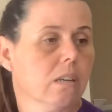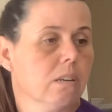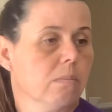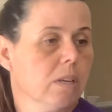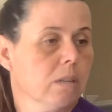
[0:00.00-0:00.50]

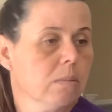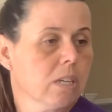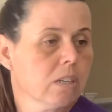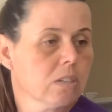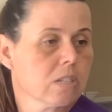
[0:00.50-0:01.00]

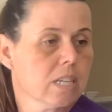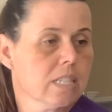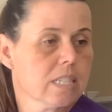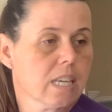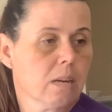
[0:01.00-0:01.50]
Millimeters
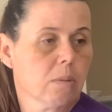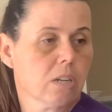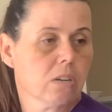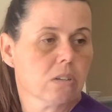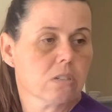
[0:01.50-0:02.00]
and
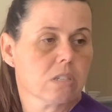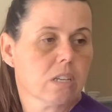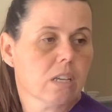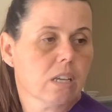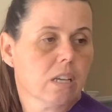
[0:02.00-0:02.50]
centimeters.
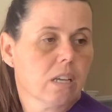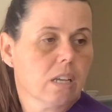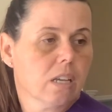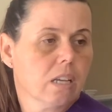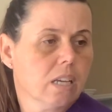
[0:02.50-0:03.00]

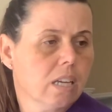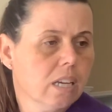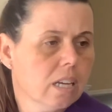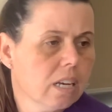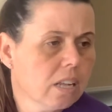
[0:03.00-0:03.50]

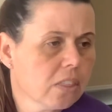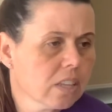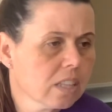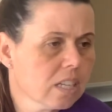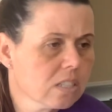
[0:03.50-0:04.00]
And I
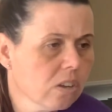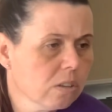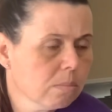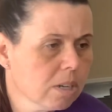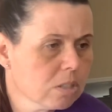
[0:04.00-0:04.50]
think that's
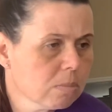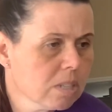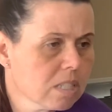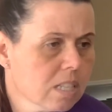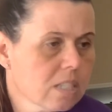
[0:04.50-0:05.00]
all the
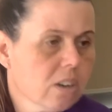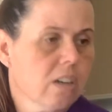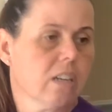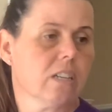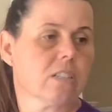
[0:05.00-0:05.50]
measurements that's
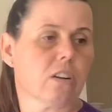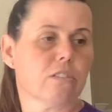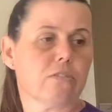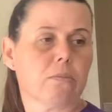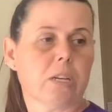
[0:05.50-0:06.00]
on it. It's
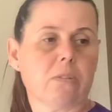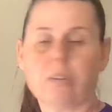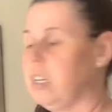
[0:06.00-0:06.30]
hard for me to read